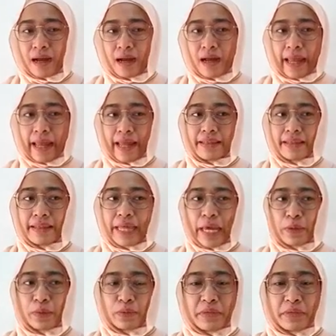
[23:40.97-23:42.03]
And that
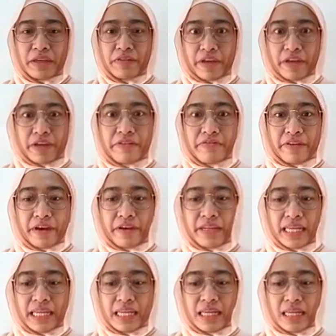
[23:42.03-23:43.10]
would be very,
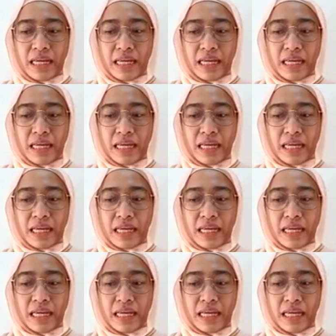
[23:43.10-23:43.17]
very,